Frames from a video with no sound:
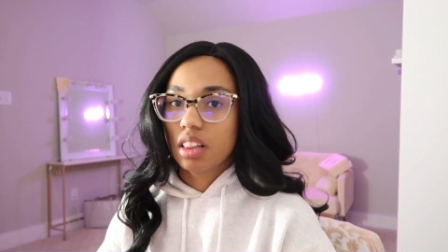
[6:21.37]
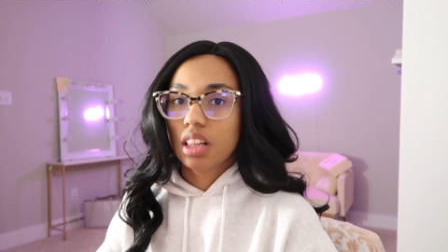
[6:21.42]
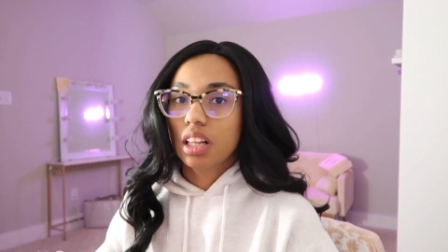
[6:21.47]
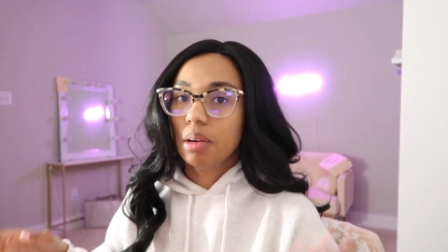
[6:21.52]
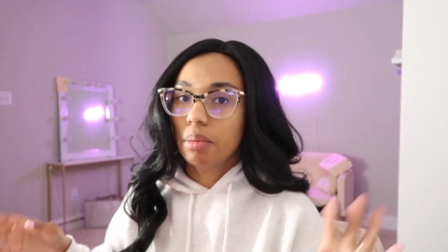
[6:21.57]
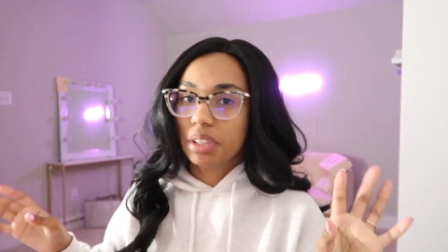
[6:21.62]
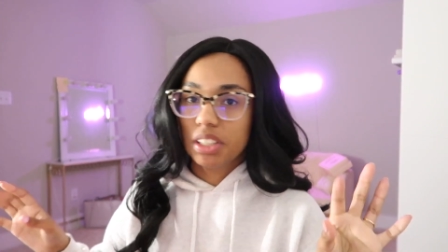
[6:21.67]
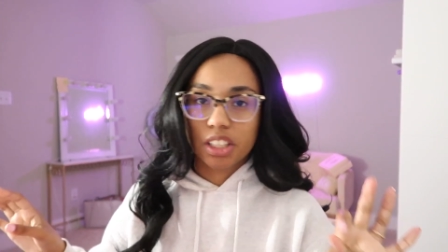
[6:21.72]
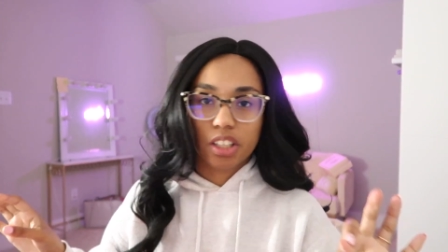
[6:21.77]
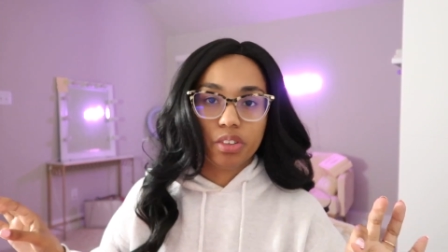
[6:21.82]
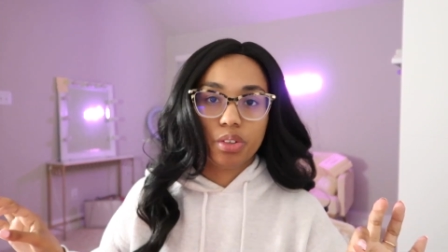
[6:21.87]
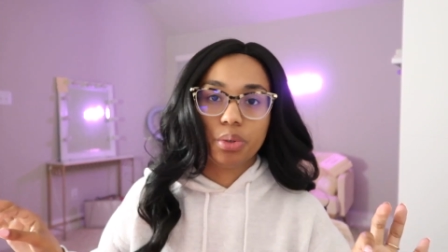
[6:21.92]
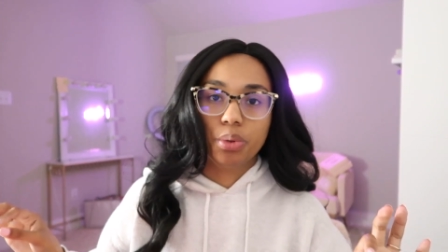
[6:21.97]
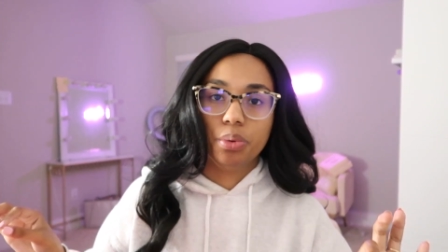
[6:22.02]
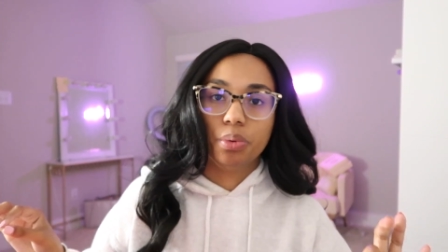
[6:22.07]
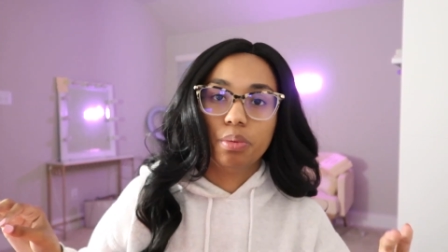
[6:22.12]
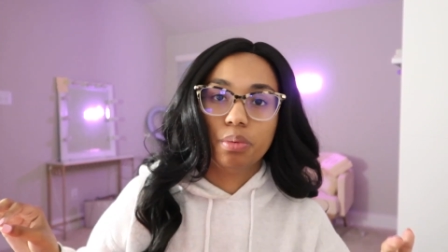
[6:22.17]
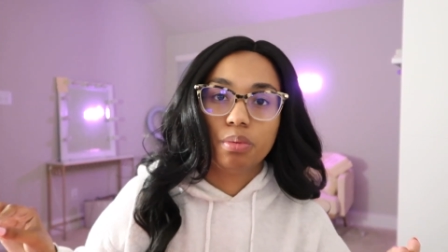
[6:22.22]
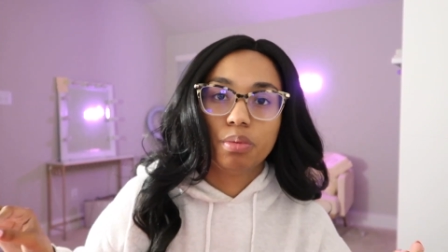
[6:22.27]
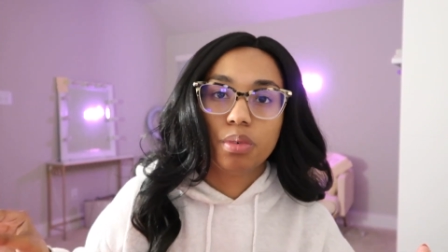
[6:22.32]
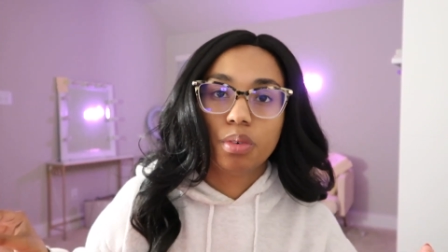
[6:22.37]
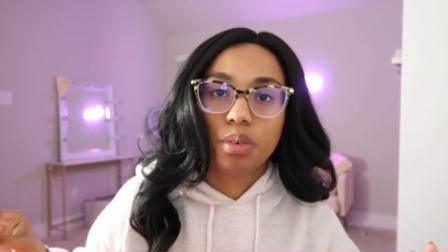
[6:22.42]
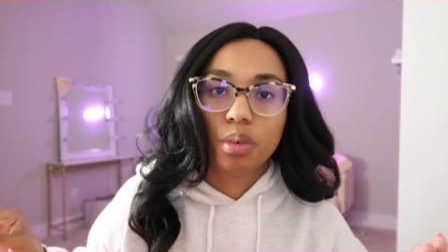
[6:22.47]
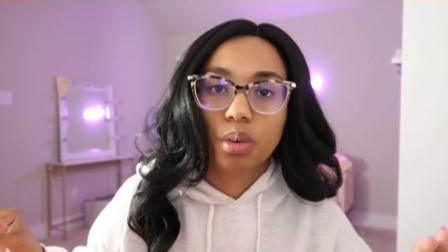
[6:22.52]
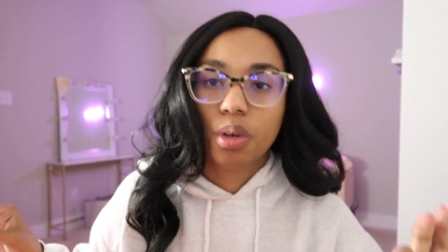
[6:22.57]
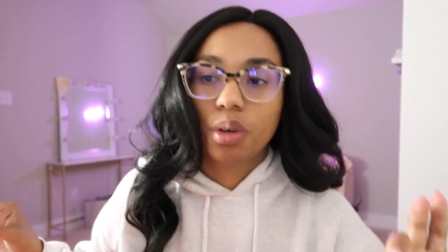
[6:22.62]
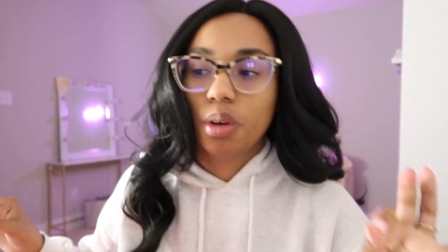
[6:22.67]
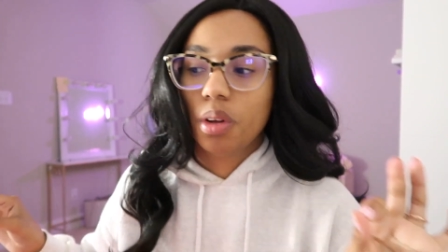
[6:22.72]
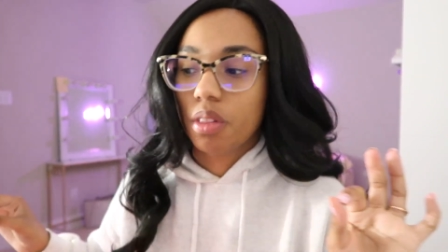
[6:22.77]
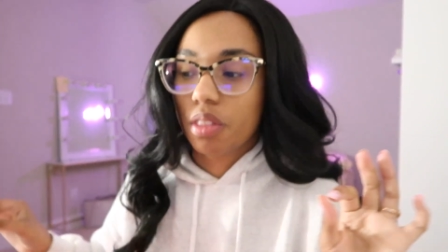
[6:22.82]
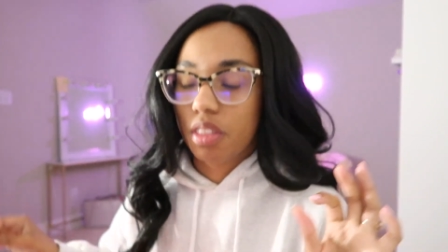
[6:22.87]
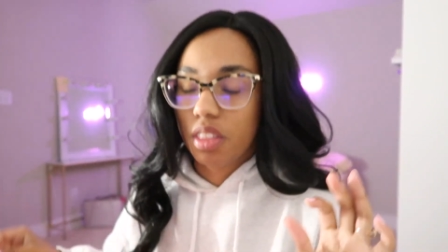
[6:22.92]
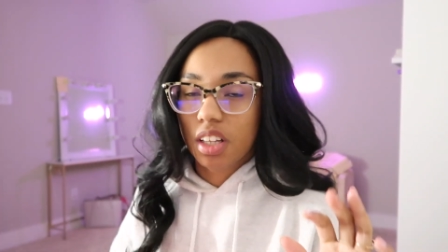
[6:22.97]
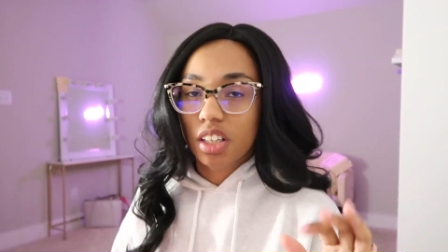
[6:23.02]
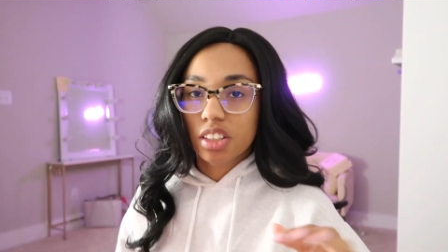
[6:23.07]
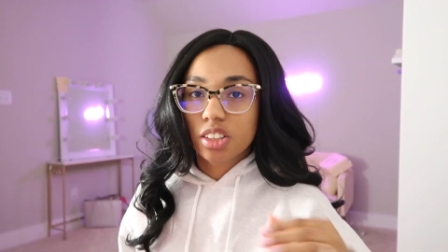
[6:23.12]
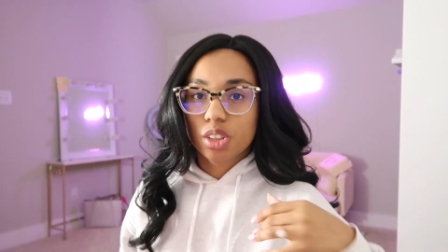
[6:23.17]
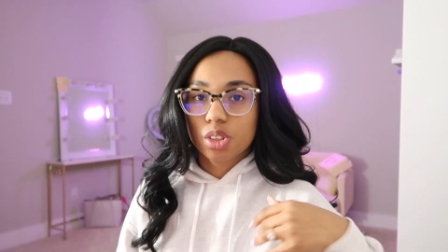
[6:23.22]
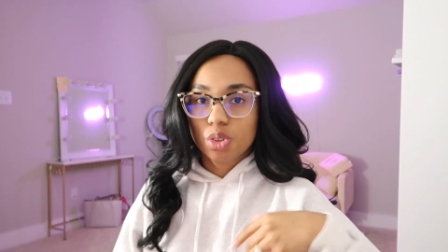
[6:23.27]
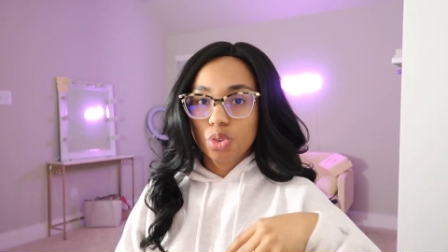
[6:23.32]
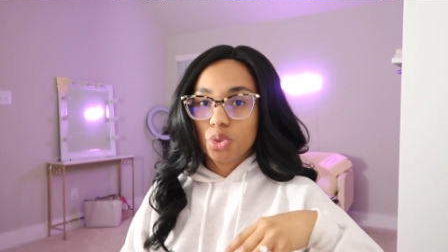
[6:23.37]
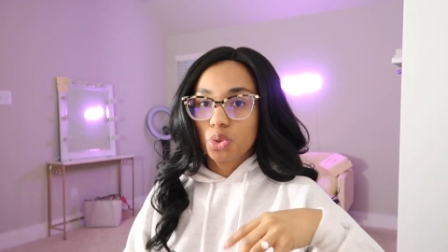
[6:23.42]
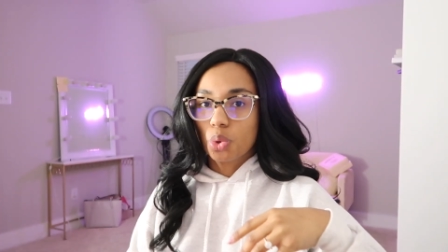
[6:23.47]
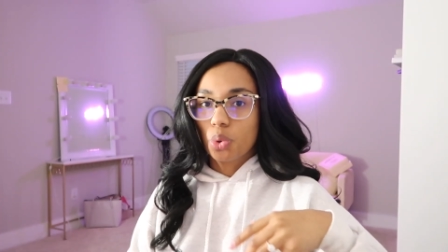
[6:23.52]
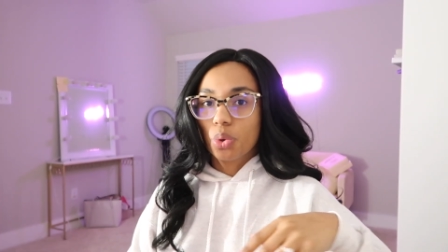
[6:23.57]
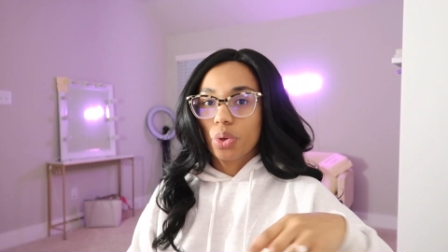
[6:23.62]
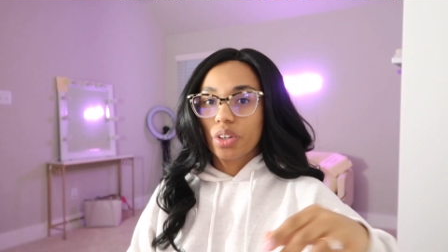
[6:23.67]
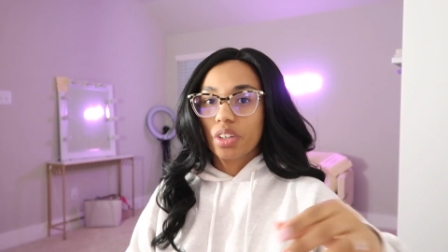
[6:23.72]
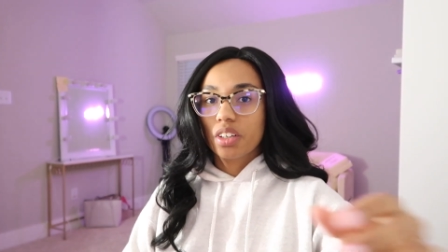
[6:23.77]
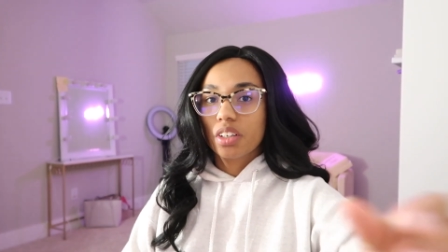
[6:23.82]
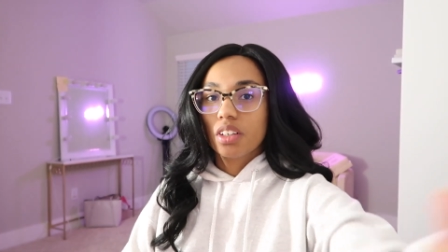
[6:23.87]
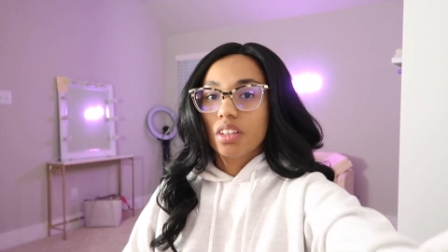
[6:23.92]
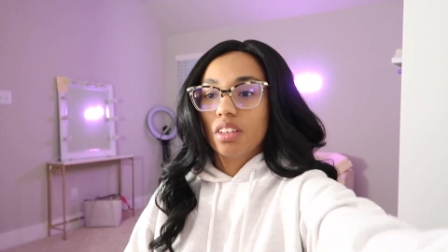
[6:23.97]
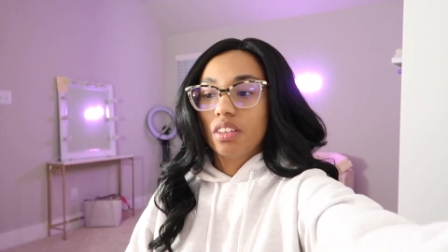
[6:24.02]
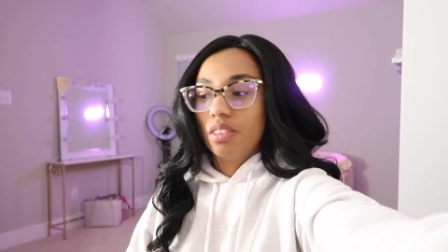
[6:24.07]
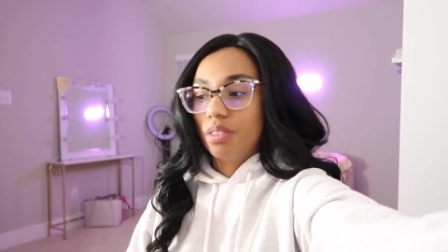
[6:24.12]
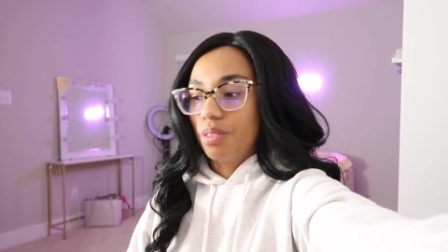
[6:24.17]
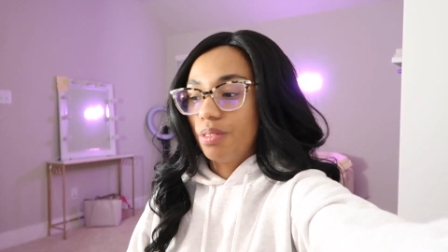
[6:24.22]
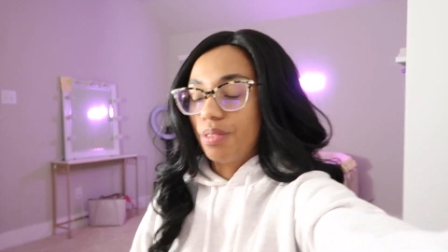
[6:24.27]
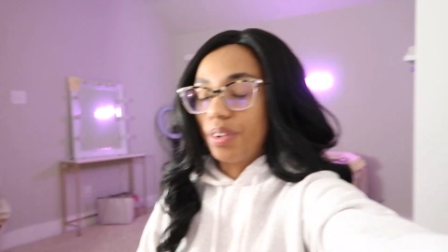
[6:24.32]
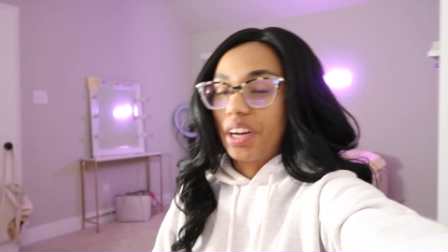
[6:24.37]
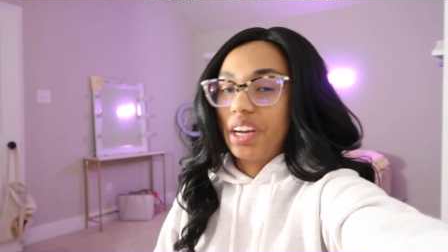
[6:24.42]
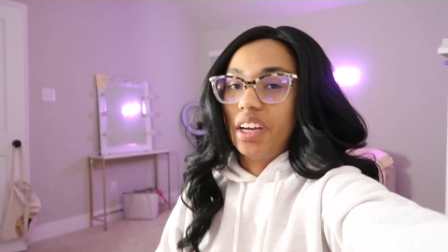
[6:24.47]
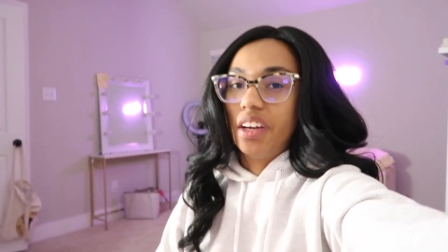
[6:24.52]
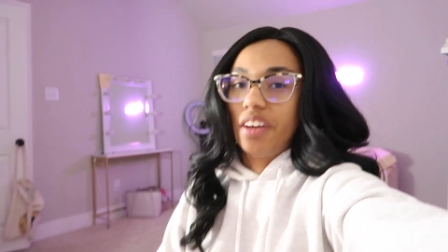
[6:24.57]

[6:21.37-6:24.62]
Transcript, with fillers: Let me tell you, this drawer right